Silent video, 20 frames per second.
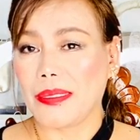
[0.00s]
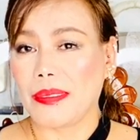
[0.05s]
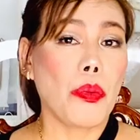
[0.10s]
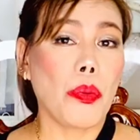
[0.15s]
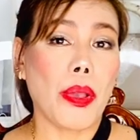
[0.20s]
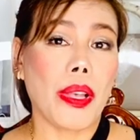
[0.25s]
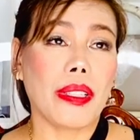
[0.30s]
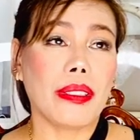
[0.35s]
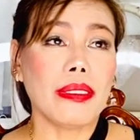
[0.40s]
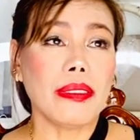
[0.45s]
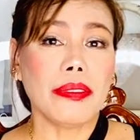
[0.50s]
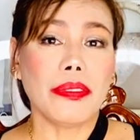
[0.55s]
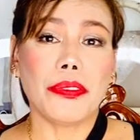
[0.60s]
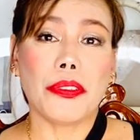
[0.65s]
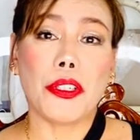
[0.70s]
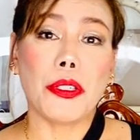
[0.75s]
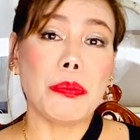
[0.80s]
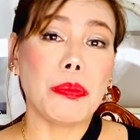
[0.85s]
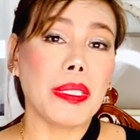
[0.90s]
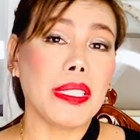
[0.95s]
Well,
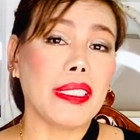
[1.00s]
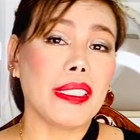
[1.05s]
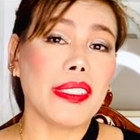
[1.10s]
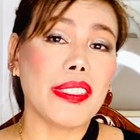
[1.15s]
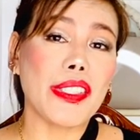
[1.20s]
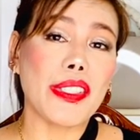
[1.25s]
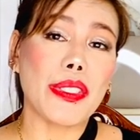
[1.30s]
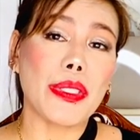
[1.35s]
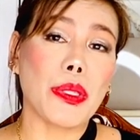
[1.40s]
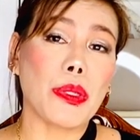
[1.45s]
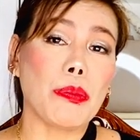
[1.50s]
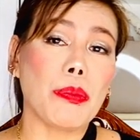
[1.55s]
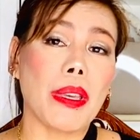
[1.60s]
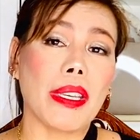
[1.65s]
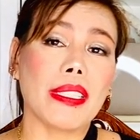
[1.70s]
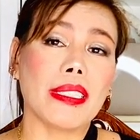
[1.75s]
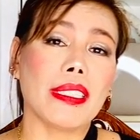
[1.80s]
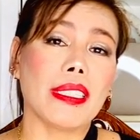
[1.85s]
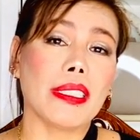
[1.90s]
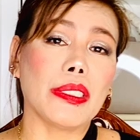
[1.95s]
for me, there's no
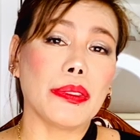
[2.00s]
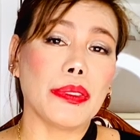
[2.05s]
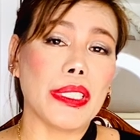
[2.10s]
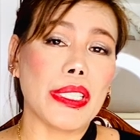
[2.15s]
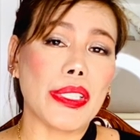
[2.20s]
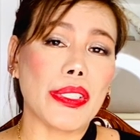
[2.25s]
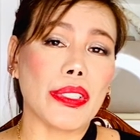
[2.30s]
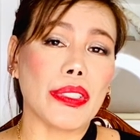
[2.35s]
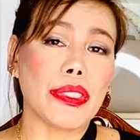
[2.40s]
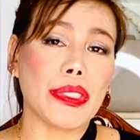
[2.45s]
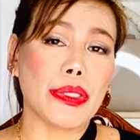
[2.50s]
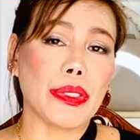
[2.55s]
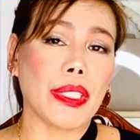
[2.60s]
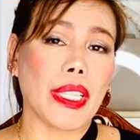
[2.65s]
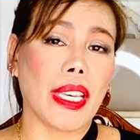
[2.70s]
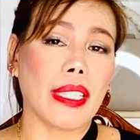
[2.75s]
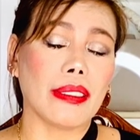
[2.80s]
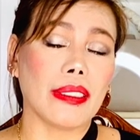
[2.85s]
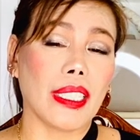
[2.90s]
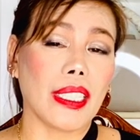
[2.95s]
medical reason to
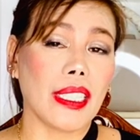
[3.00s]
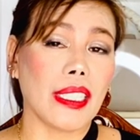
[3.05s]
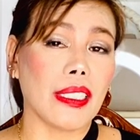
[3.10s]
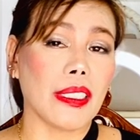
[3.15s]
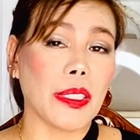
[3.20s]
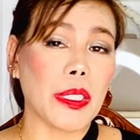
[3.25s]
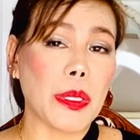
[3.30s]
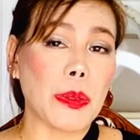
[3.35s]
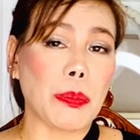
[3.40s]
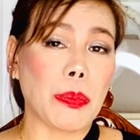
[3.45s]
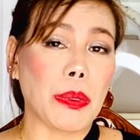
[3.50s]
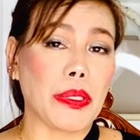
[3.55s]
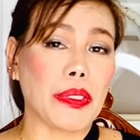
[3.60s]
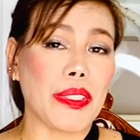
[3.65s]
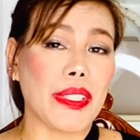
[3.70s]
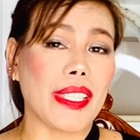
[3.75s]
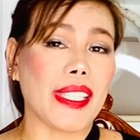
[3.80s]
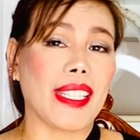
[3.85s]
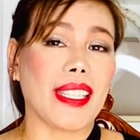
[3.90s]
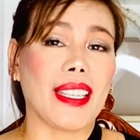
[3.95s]
get a Helix
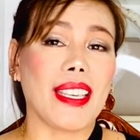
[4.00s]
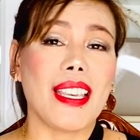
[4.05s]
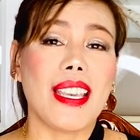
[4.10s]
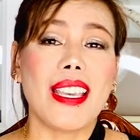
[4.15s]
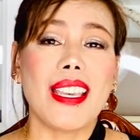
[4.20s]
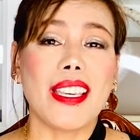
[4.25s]
piercing.